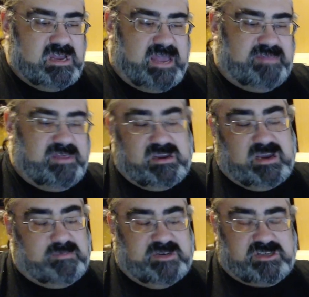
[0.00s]
And then you got a
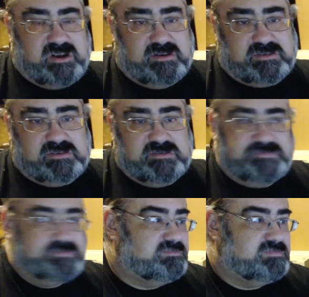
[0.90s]
bunch of cards.
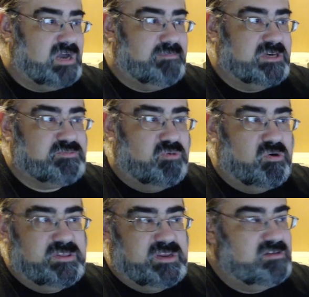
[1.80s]
Not much more
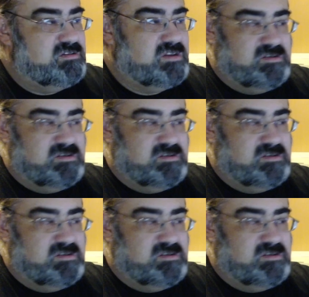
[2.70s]
than